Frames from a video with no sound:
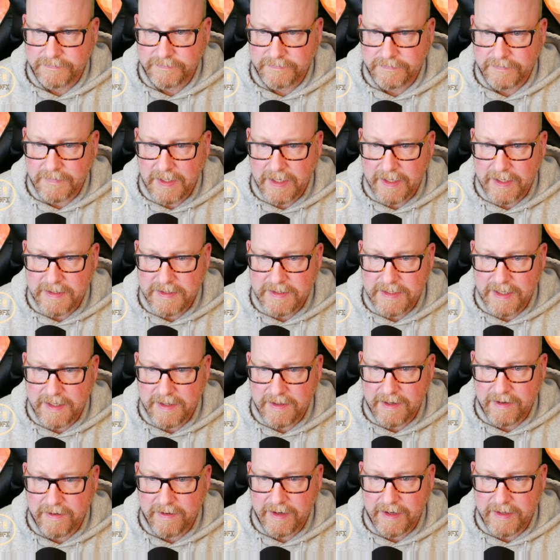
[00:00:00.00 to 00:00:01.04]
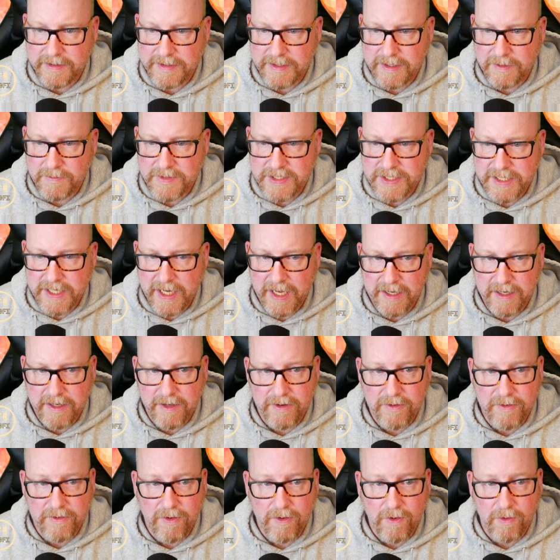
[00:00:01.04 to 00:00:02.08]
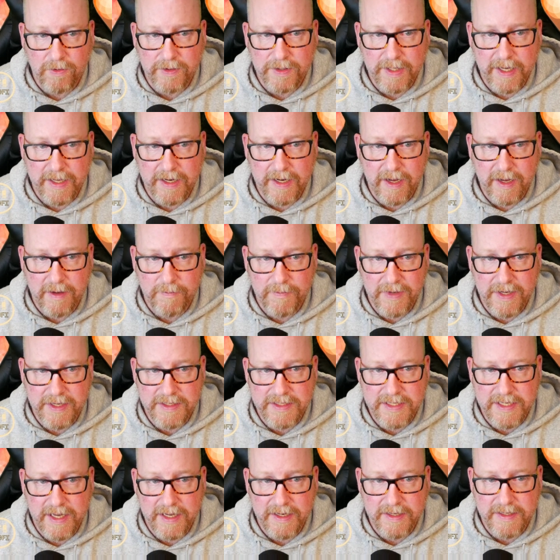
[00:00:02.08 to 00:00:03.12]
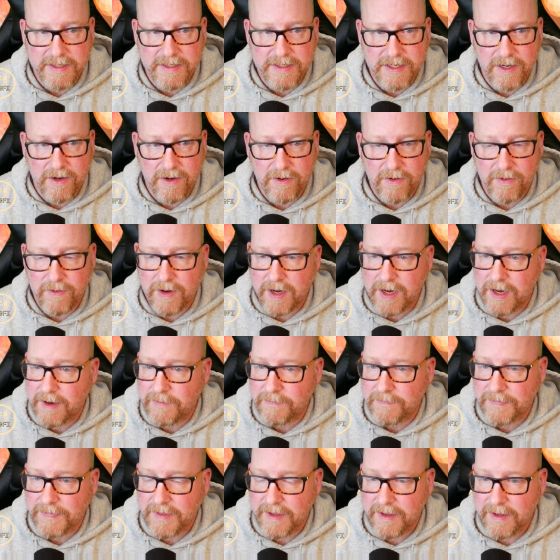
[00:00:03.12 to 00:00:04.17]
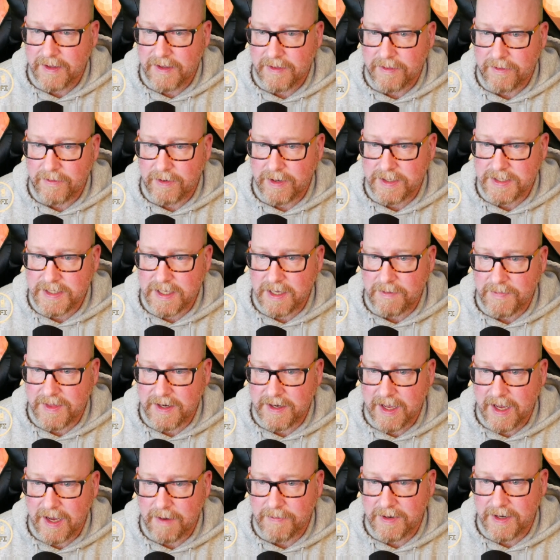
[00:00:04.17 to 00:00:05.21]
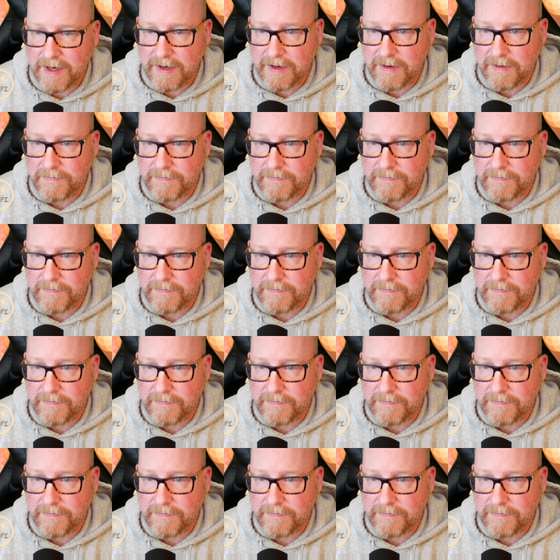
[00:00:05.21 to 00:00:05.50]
I can see there is some chat control data being sent, so there is something happening.